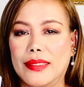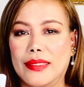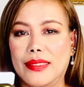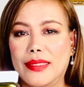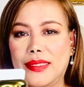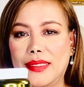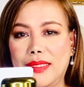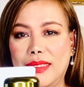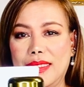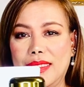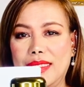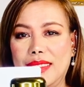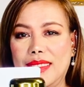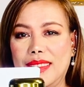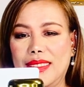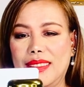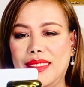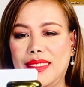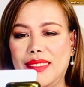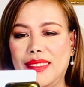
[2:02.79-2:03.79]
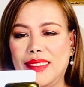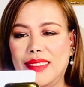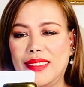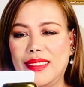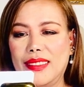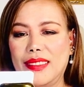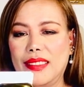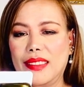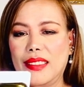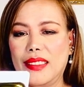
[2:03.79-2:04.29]

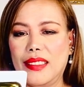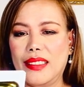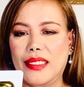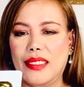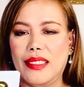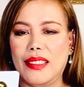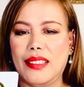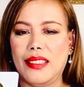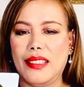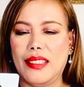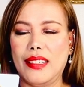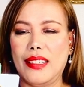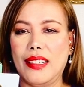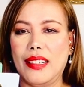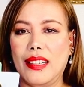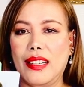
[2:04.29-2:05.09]
(no one is talking)